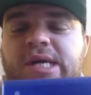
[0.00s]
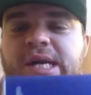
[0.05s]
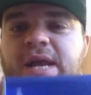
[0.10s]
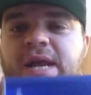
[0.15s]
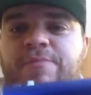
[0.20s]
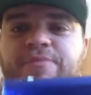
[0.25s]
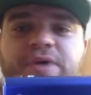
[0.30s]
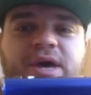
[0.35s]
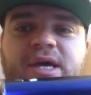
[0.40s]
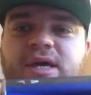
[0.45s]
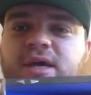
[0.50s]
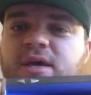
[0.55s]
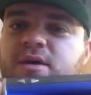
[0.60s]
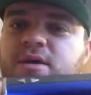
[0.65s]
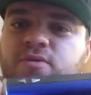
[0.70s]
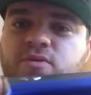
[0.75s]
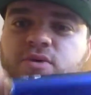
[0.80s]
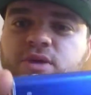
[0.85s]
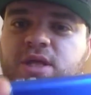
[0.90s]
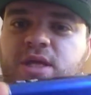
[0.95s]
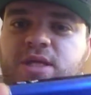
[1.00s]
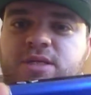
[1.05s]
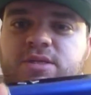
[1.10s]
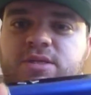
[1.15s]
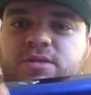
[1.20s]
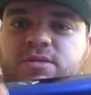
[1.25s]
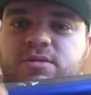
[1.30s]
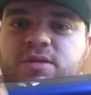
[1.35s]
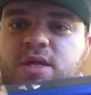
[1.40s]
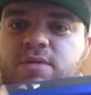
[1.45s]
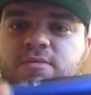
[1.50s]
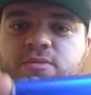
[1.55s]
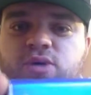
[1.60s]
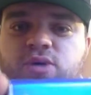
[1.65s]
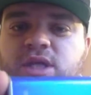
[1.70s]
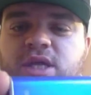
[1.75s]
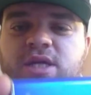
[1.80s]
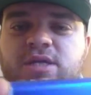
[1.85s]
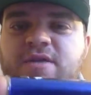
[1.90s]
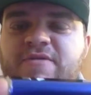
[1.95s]
nitpicky with this
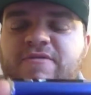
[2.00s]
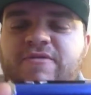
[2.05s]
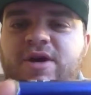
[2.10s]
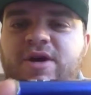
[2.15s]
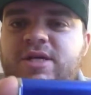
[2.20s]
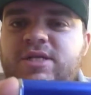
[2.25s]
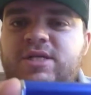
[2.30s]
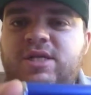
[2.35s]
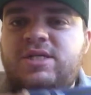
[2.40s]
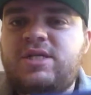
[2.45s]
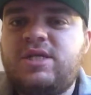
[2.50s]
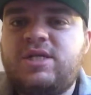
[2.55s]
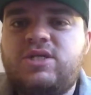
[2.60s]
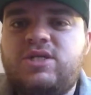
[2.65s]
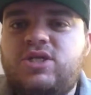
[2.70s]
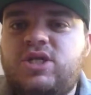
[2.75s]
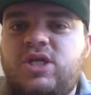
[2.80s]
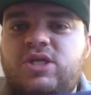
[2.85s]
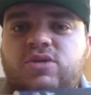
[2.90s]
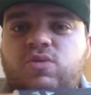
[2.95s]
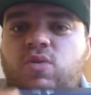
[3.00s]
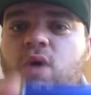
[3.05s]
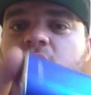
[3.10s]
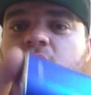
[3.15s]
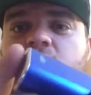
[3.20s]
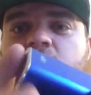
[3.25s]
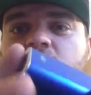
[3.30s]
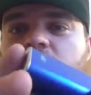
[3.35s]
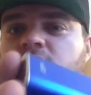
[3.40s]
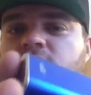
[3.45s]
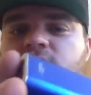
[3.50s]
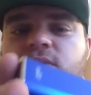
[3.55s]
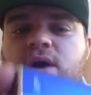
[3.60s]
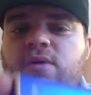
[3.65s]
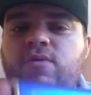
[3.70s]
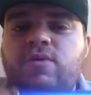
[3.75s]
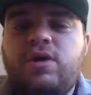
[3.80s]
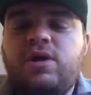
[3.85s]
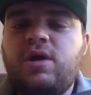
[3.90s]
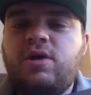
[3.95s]
device, because it's just all
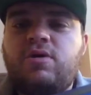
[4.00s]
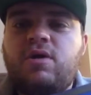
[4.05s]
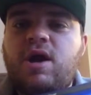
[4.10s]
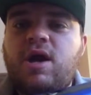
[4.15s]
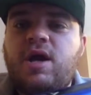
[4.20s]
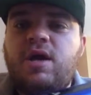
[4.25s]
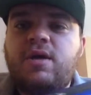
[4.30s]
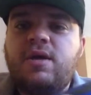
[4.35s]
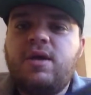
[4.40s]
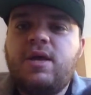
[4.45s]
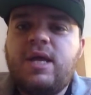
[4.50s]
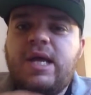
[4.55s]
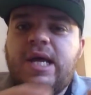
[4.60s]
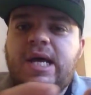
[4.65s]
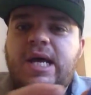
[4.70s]
around really great,